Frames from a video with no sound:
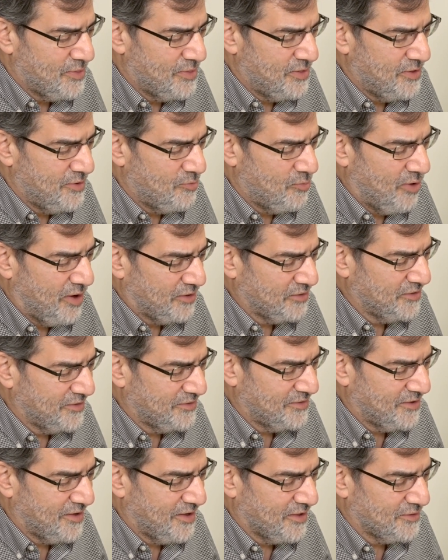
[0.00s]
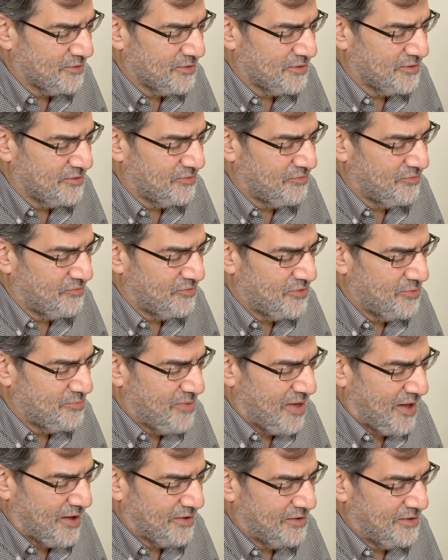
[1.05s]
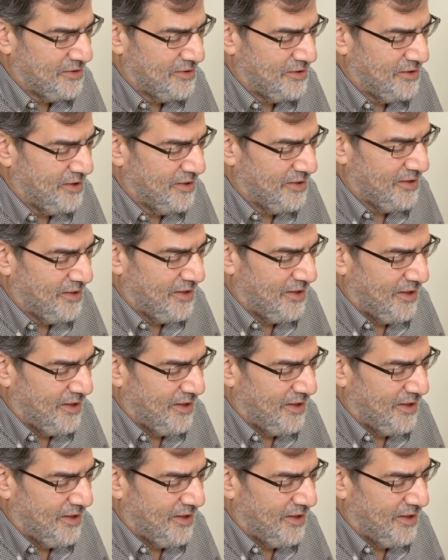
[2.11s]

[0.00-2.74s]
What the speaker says: The welding together of humanity